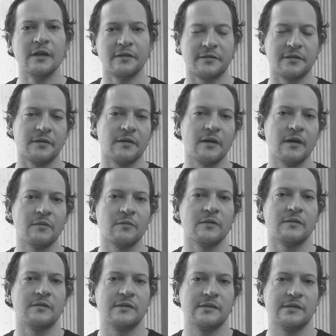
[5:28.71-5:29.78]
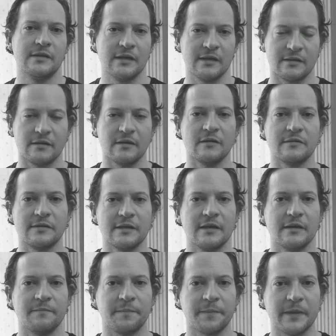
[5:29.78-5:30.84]
So I would stick those
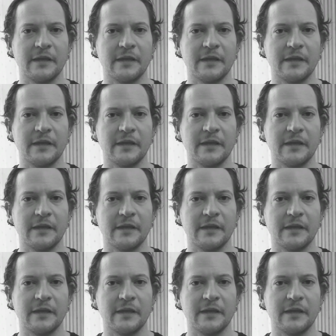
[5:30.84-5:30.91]
in